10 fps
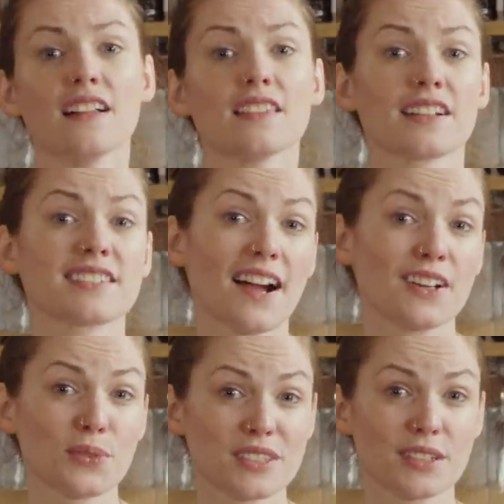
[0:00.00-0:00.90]

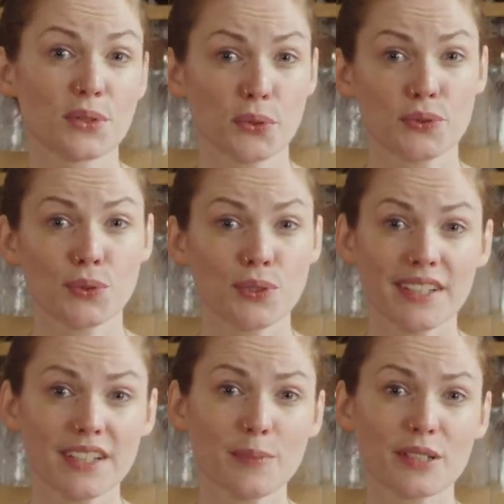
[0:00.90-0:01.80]
Luxardo is the go-to
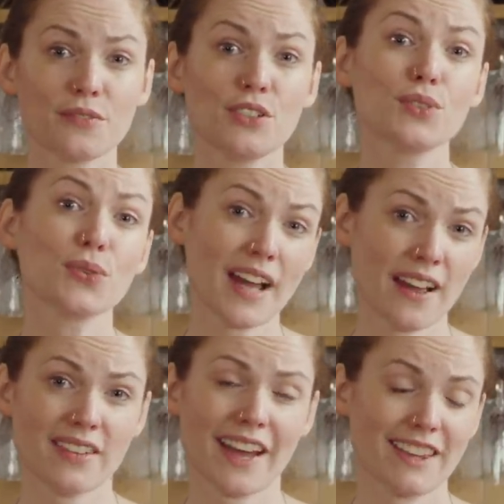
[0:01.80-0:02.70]
here, but if you don't
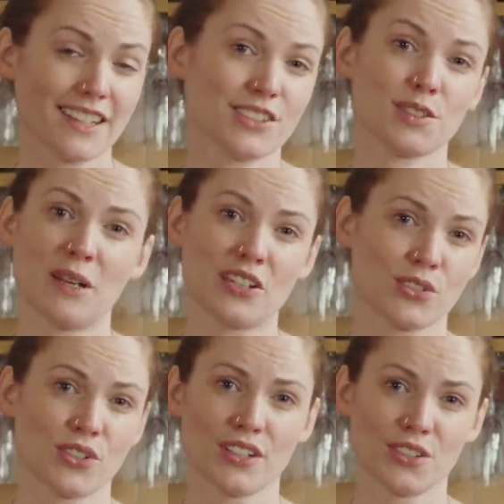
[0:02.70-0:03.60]
have that, then just make
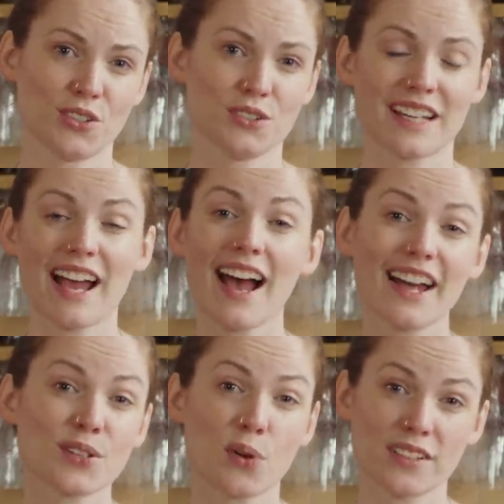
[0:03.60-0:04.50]
sure you're using a
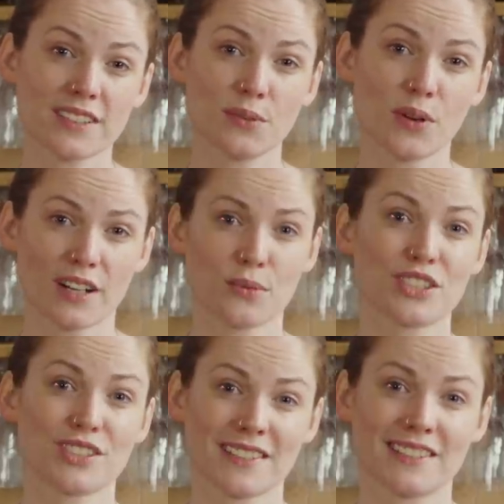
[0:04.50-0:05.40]
high-quality one
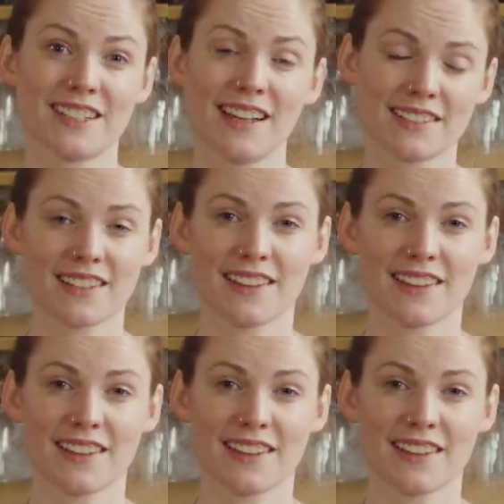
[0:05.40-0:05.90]
which doesn't taste